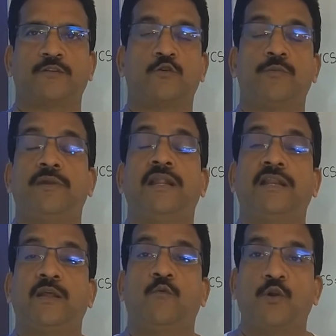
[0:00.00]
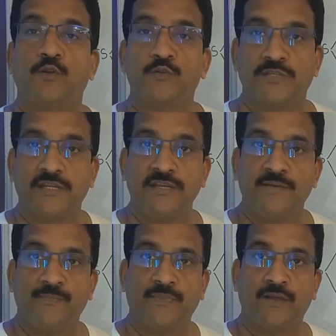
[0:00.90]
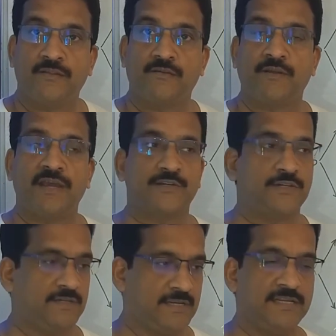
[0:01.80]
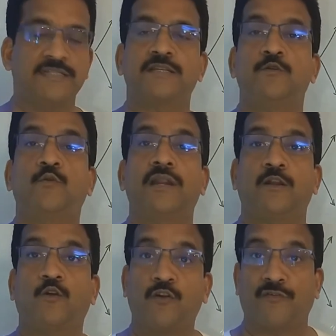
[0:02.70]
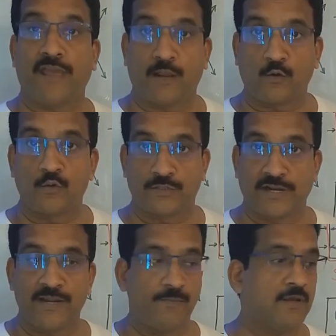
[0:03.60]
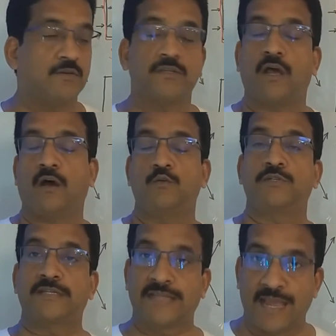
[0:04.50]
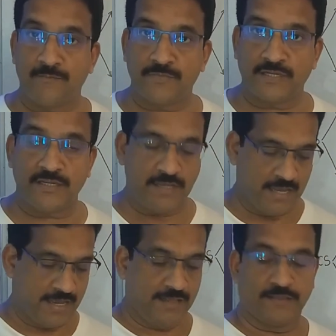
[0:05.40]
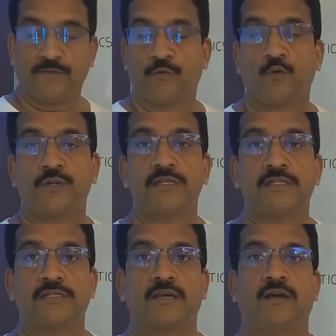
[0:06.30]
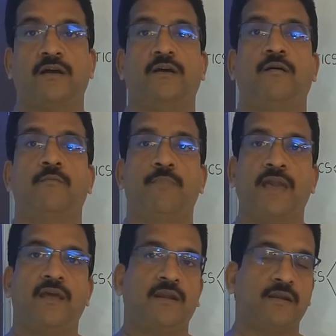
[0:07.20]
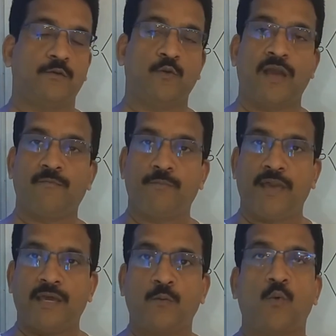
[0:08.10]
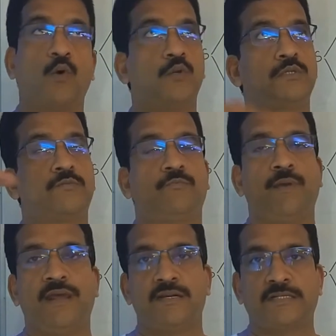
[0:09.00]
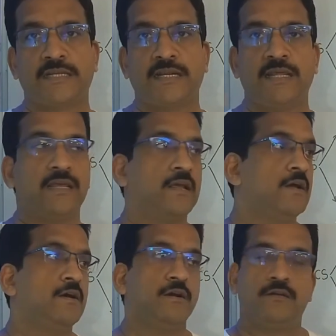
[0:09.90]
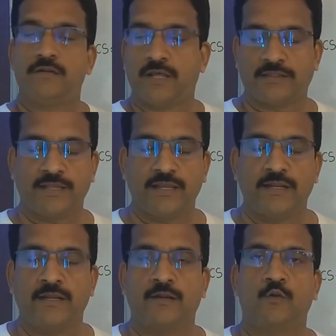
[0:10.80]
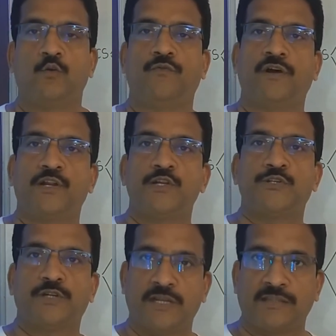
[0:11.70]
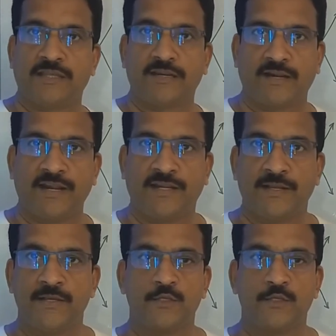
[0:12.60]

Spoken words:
So immediately what you see, the reaction is you get a lot of echoes, right? Because the house is empty, the floor is bare, you have bare walls, bare ceiling, nothing, no furniture, nothing, right?